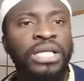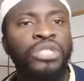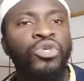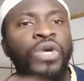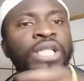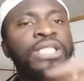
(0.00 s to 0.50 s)

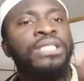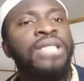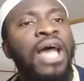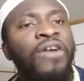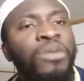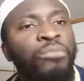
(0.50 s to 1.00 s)
So it
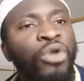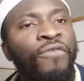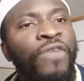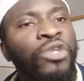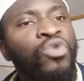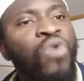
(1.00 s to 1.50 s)
is now the
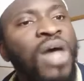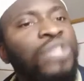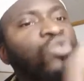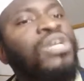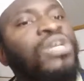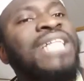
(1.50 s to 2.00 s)
prophet who
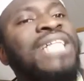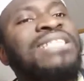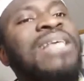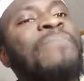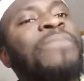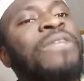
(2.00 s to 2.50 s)
has to
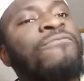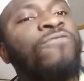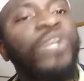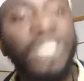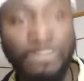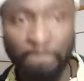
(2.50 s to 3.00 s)
write
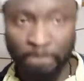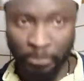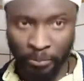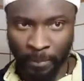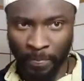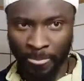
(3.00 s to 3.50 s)
something for them.
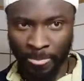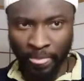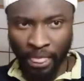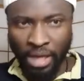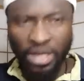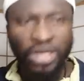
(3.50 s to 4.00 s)

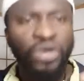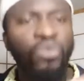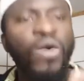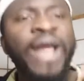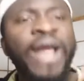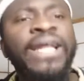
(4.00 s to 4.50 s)

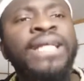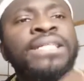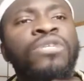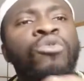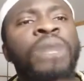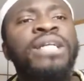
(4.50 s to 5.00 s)
Why
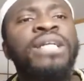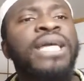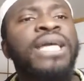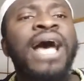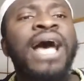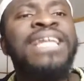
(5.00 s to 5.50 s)
didn't Umar
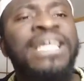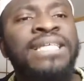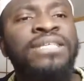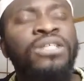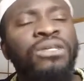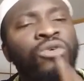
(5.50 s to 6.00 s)
say
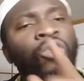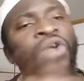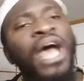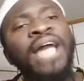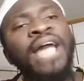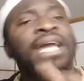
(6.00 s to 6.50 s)
hadith,
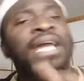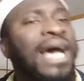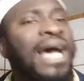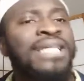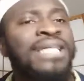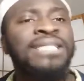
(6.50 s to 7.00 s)
Quran
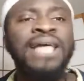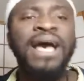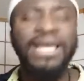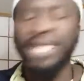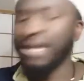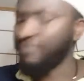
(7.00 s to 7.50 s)
and hadith
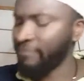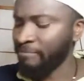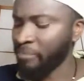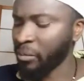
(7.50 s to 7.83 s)
are enough?